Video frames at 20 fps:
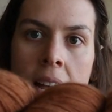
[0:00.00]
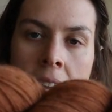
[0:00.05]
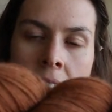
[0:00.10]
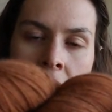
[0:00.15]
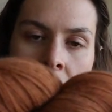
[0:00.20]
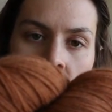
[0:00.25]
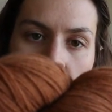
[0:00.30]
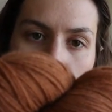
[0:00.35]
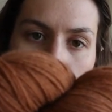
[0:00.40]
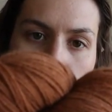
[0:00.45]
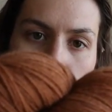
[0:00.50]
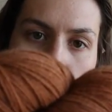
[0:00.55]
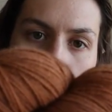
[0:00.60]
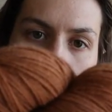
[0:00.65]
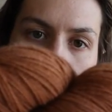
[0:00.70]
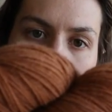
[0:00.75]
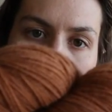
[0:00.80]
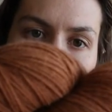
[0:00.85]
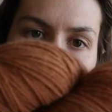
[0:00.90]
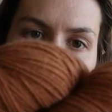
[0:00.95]
It's this
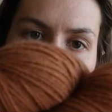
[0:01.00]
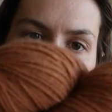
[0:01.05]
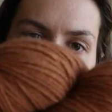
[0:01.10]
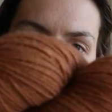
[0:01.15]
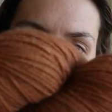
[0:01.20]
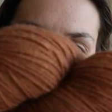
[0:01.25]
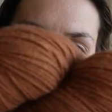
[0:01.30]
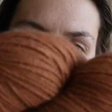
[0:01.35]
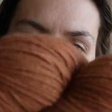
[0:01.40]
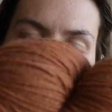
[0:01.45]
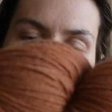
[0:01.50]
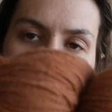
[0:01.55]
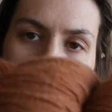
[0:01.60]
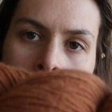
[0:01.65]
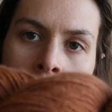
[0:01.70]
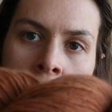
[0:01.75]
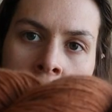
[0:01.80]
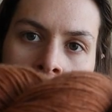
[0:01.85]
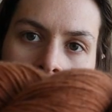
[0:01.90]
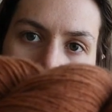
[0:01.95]
beautiful
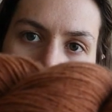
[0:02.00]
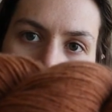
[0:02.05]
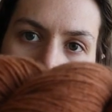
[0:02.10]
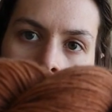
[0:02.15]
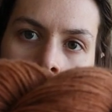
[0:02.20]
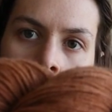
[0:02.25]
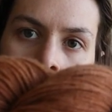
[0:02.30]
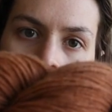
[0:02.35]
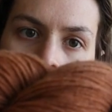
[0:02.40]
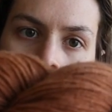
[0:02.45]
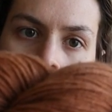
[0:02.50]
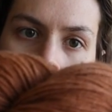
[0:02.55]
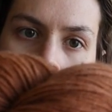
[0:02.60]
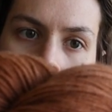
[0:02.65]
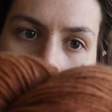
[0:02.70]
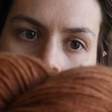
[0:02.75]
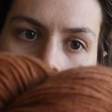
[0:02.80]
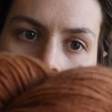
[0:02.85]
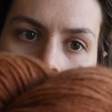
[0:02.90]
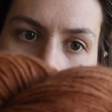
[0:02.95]
orangey color,
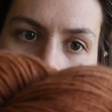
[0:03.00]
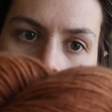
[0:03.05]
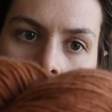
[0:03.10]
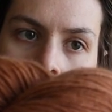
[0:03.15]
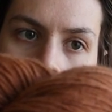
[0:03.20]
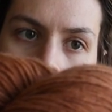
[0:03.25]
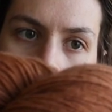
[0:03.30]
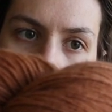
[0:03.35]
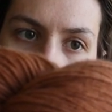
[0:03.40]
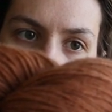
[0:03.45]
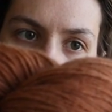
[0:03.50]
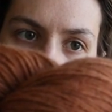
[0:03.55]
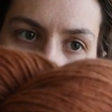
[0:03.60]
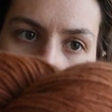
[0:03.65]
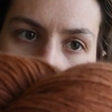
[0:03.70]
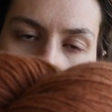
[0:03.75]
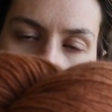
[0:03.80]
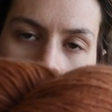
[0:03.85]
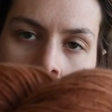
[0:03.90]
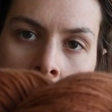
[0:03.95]

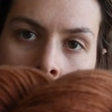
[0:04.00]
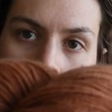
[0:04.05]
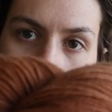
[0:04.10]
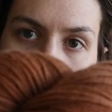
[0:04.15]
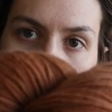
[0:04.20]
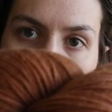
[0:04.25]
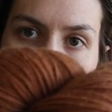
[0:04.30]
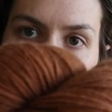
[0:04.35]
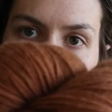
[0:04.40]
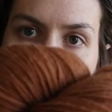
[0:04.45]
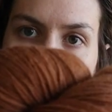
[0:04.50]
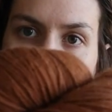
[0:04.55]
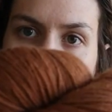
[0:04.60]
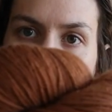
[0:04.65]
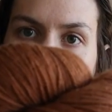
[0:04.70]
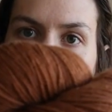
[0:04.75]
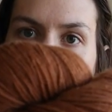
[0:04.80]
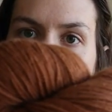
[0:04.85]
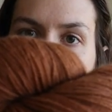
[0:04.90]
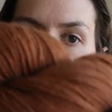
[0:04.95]
orangey brown kind of
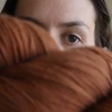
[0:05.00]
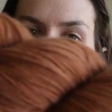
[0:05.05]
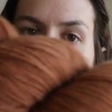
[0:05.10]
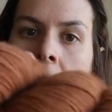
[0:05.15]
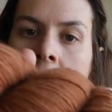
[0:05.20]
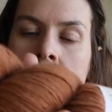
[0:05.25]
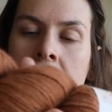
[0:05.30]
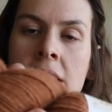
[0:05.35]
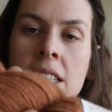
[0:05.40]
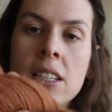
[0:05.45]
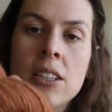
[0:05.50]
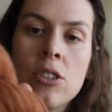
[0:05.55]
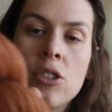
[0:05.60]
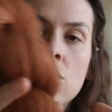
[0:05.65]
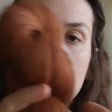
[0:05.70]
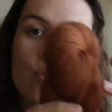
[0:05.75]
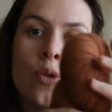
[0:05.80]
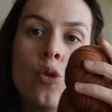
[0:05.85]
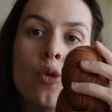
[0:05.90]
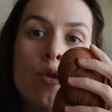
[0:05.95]
color. It's
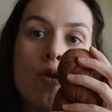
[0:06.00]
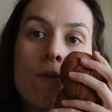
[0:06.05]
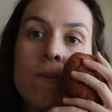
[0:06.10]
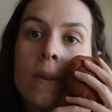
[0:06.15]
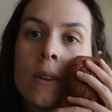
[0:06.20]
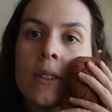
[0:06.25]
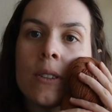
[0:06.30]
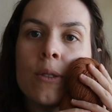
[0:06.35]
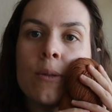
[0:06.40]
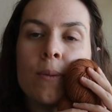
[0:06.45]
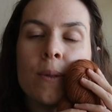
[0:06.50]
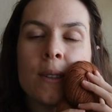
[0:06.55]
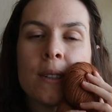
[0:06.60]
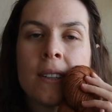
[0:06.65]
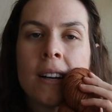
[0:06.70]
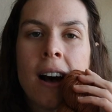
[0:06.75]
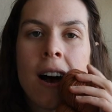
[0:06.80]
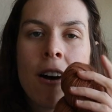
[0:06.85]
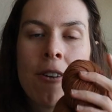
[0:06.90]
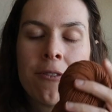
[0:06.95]
super, super
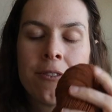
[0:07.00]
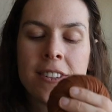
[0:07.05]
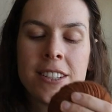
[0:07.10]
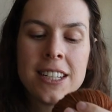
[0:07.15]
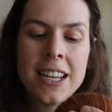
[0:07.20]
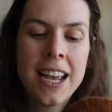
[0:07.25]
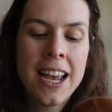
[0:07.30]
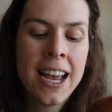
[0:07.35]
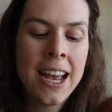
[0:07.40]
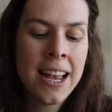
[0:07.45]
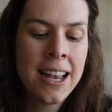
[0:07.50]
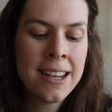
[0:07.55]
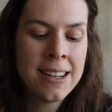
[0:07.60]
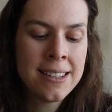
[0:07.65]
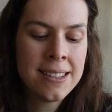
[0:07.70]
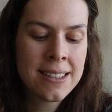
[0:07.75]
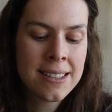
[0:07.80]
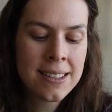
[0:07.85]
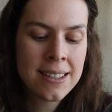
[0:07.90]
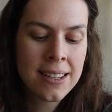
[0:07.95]
soft.
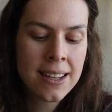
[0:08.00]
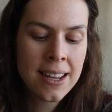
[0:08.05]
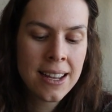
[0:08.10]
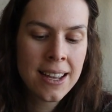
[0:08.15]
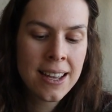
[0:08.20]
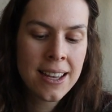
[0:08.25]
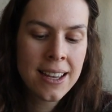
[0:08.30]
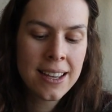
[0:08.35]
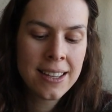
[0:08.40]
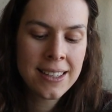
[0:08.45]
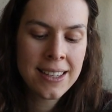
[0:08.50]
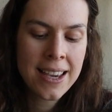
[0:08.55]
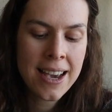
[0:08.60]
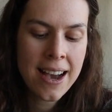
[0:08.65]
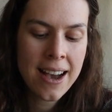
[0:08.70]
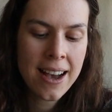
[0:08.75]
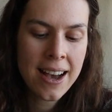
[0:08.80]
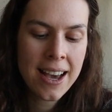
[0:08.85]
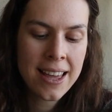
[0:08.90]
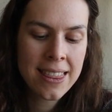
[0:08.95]
And
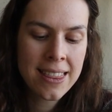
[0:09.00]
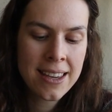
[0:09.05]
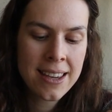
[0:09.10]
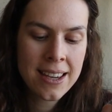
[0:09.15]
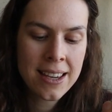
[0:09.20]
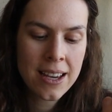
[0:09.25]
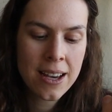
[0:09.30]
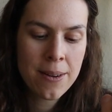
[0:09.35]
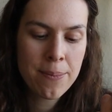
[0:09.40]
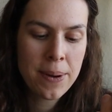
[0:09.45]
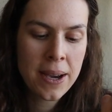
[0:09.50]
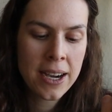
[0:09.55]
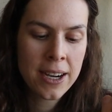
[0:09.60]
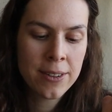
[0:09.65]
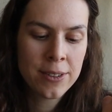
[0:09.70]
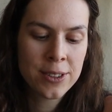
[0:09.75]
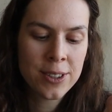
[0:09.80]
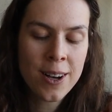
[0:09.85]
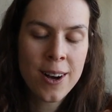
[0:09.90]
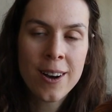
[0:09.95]
yeah, I think a pair
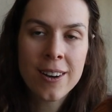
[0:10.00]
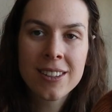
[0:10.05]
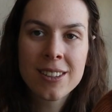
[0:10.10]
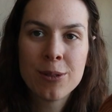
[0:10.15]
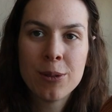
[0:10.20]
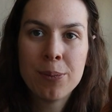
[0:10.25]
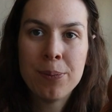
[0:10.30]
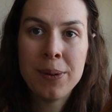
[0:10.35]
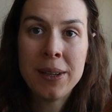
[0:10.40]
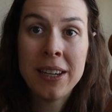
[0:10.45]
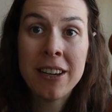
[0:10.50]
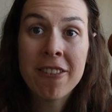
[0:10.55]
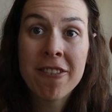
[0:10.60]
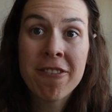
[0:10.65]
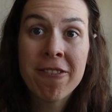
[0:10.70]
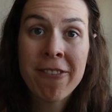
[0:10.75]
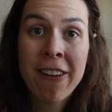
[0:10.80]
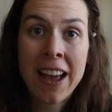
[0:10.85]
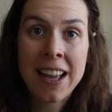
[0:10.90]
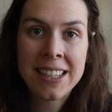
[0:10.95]
of socks would be
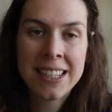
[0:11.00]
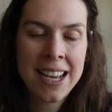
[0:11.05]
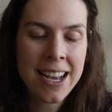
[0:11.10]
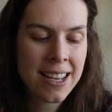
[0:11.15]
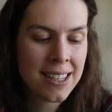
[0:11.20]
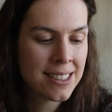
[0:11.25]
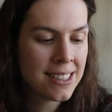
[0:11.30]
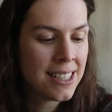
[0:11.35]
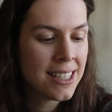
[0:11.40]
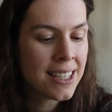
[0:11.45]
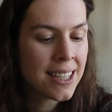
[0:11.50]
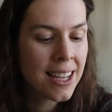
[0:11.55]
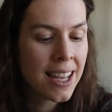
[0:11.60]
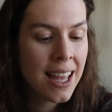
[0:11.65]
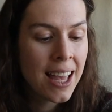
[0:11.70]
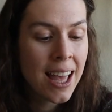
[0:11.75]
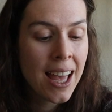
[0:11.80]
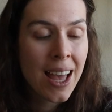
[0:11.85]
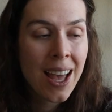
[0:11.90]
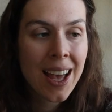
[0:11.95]
fantastic
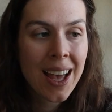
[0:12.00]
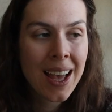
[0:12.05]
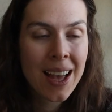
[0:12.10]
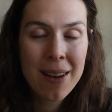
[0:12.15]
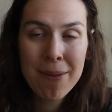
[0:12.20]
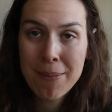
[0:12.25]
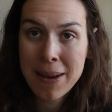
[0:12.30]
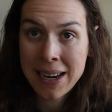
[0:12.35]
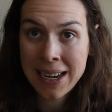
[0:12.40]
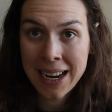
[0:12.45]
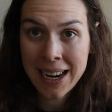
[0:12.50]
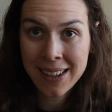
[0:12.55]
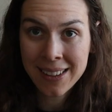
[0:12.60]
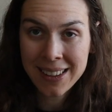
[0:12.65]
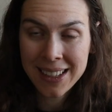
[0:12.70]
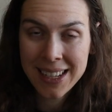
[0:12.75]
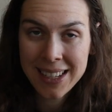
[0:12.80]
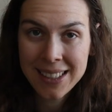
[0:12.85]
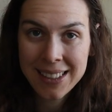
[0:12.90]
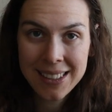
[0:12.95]
made out
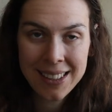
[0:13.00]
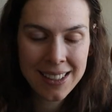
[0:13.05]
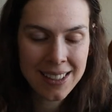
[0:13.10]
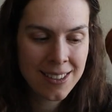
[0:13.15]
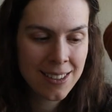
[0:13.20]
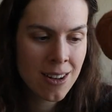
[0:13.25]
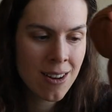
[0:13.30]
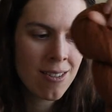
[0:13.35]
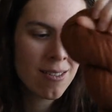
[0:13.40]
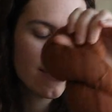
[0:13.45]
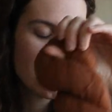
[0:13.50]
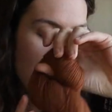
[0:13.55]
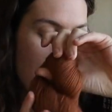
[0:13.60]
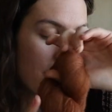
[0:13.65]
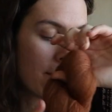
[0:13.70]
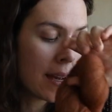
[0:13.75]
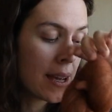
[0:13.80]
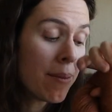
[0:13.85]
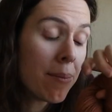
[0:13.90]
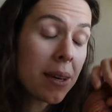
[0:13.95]
of this. So
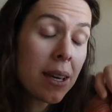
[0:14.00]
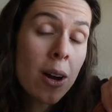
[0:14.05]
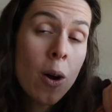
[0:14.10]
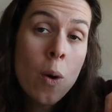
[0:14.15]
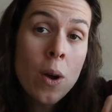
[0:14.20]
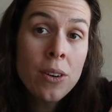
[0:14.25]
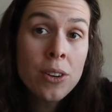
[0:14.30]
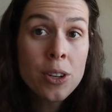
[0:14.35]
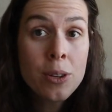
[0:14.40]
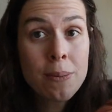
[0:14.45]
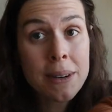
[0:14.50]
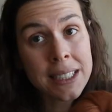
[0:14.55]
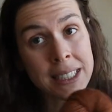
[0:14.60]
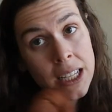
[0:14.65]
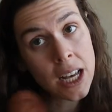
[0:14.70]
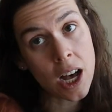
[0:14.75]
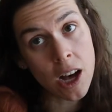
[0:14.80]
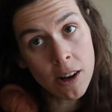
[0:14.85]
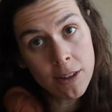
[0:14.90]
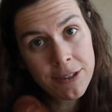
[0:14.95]
that might be going to
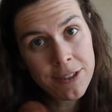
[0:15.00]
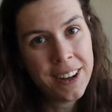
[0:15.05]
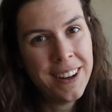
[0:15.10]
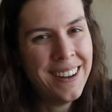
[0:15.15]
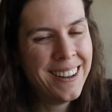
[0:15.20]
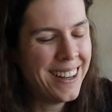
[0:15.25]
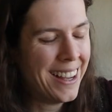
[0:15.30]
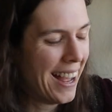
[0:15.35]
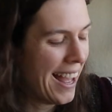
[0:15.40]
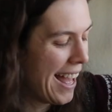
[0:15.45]
myself.